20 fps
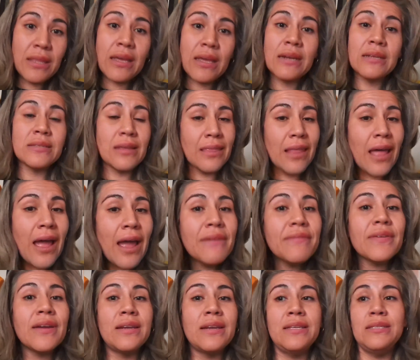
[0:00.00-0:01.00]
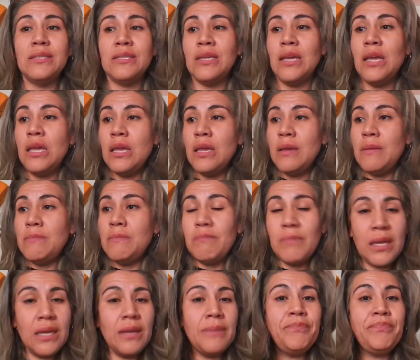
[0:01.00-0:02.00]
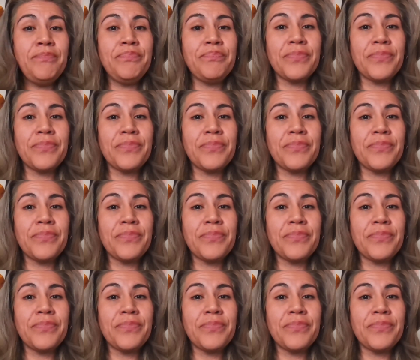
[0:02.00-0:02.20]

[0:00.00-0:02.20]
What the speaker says: that is alive, that needs me,